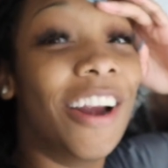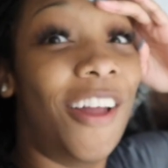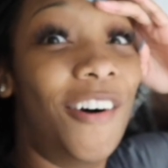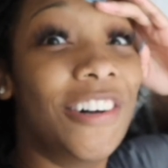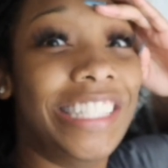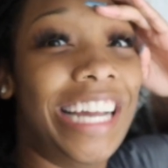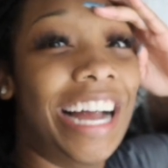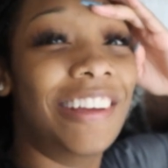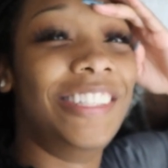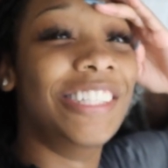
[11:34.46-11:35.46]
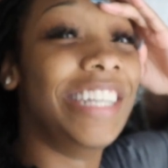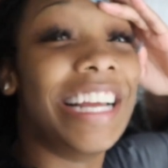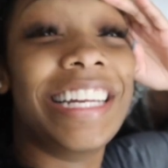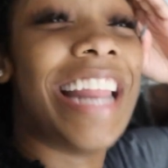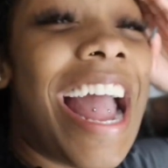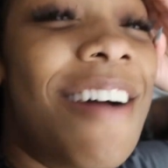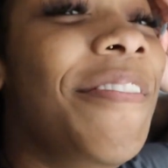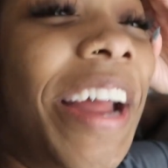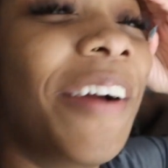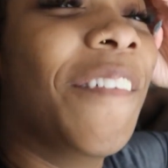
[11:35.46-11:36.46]
a long time, so
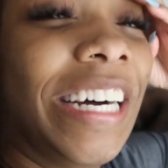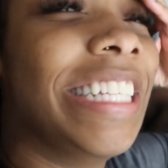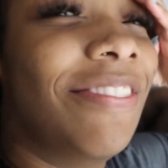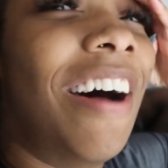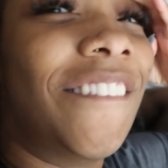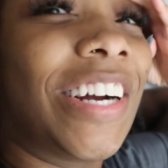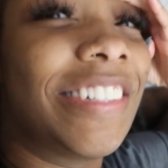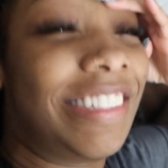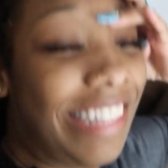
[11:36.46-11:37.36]
damn near was my first